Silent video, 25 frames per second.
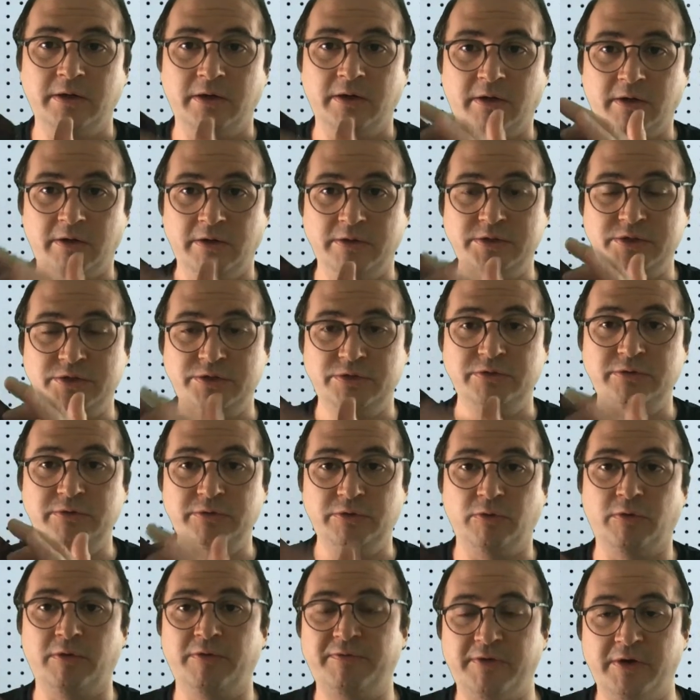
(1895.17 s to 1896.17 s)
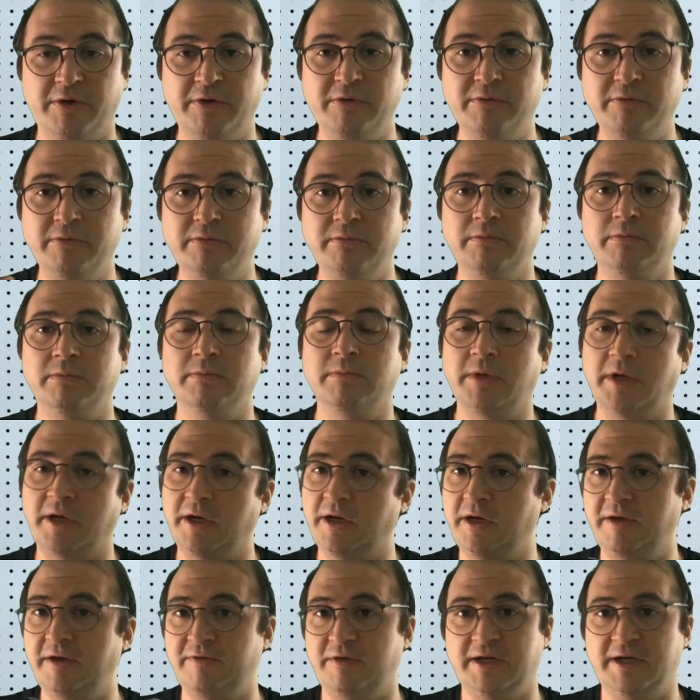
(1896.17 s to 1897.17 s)
onto your phone.
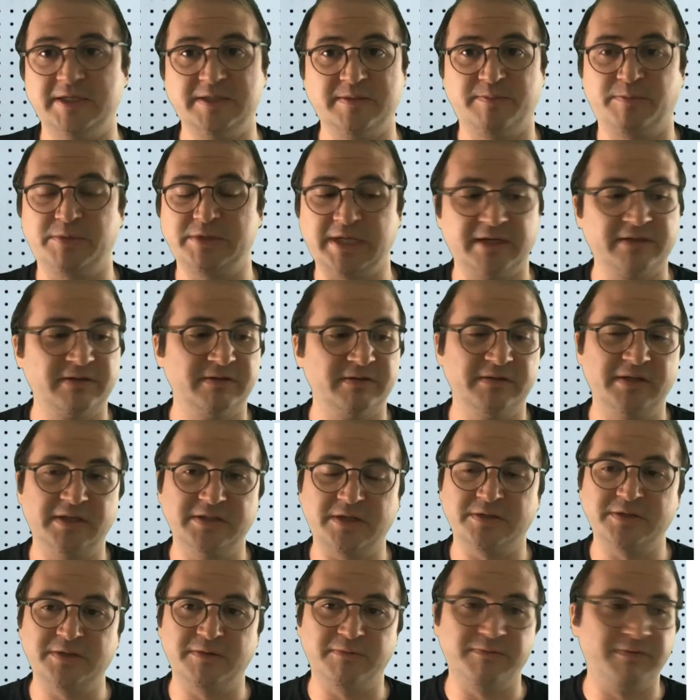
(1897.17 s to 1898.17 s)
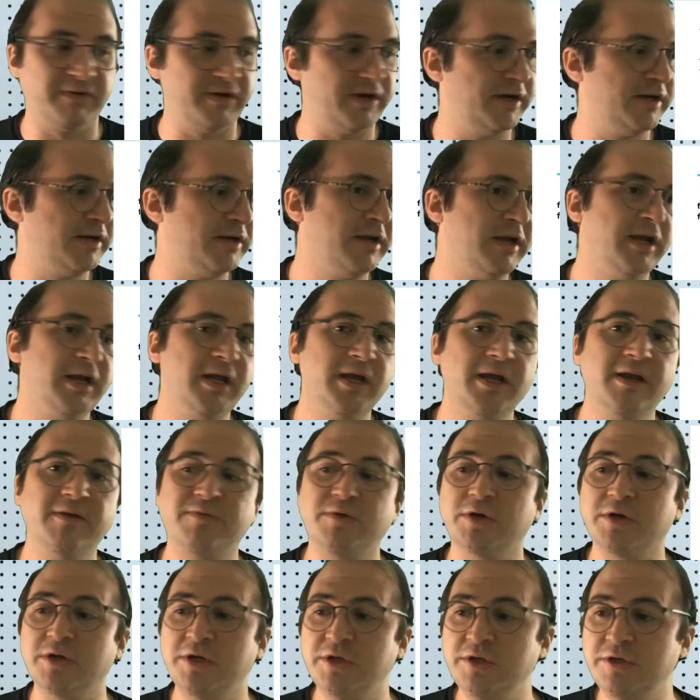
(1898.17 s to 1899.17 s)
Uh, if it has a protector, that's also fine.
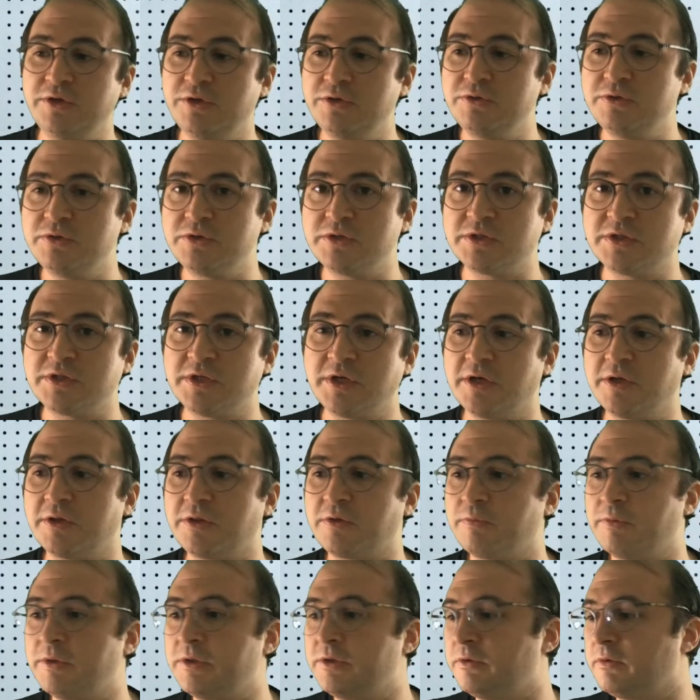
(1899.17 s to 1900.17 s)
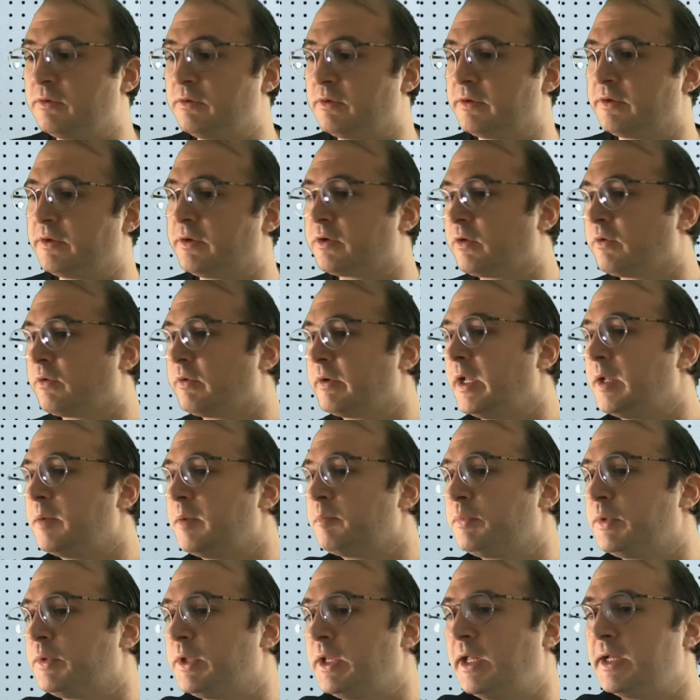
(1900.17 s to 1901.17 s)
If you're gonna use the three Doodler
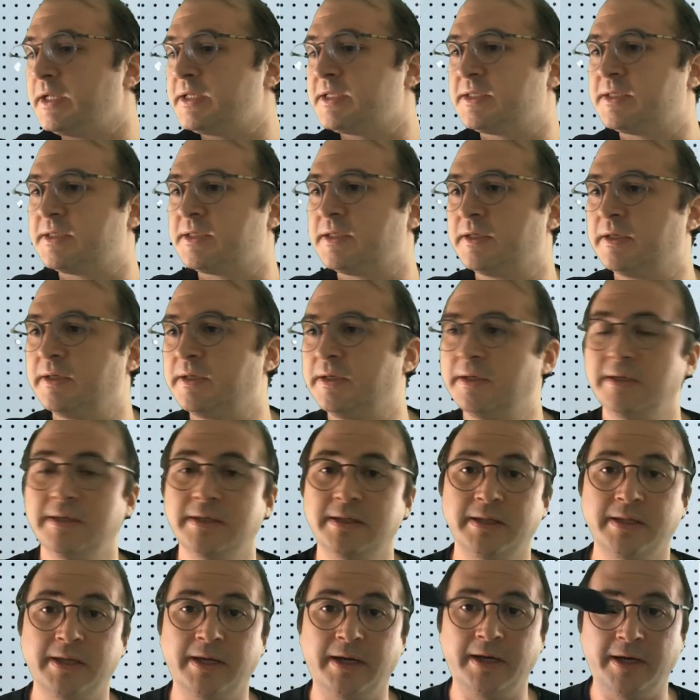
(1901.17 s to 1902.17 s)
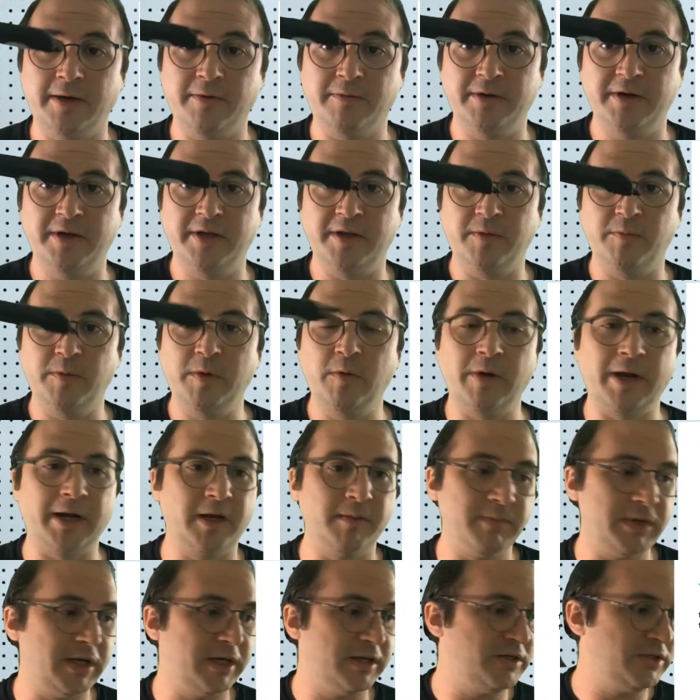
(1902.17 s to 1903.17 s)
Create Plus, the hot one, then we
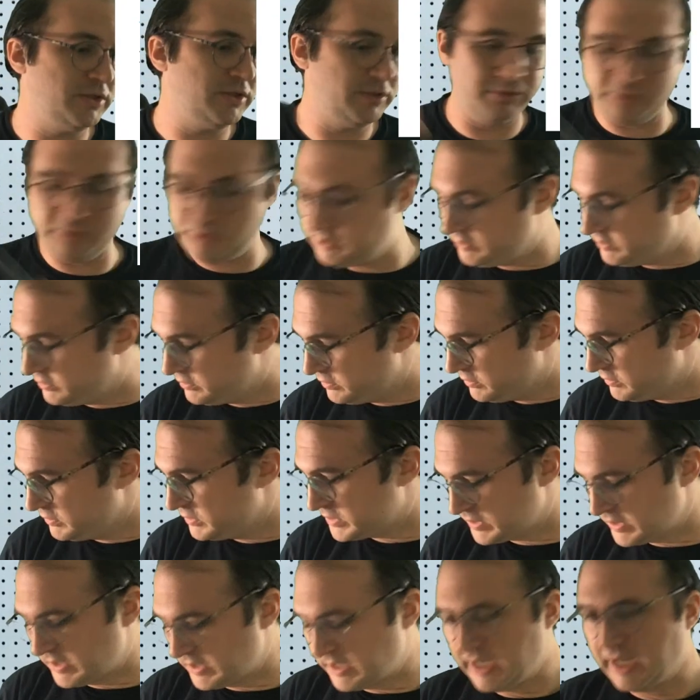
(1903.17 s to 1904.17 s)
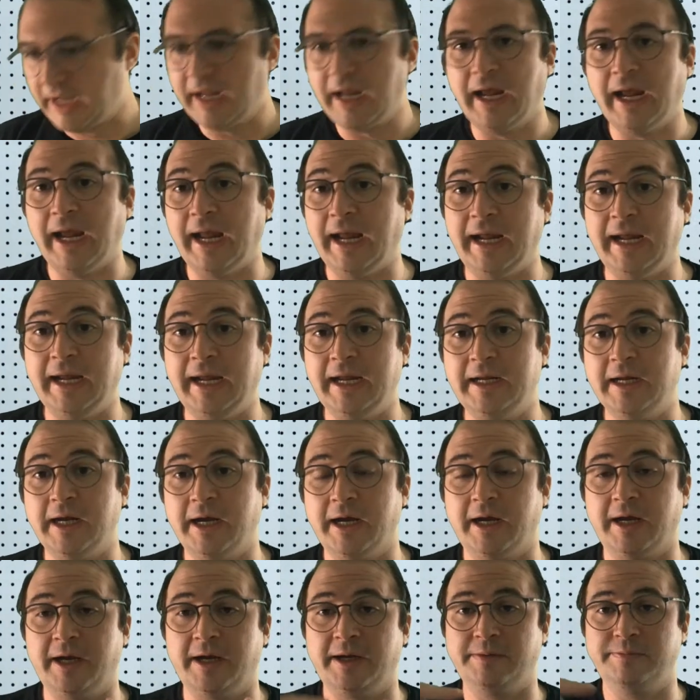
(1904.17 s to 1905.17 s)
recommend you use a,
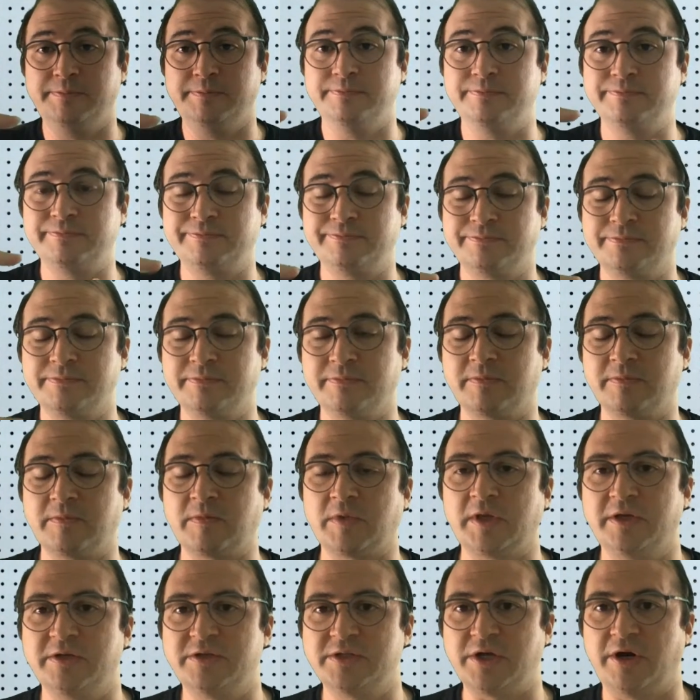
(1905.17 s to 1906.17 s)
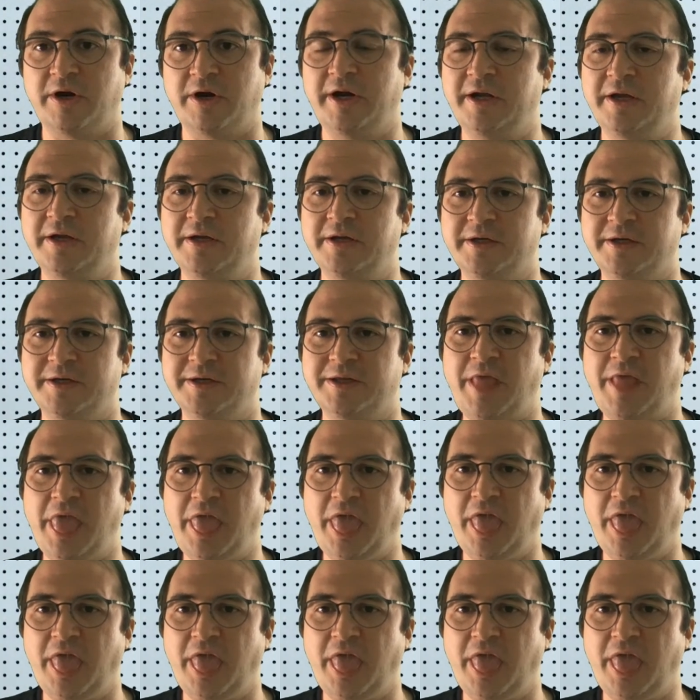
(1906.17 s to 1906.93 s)
um, sorry, uh,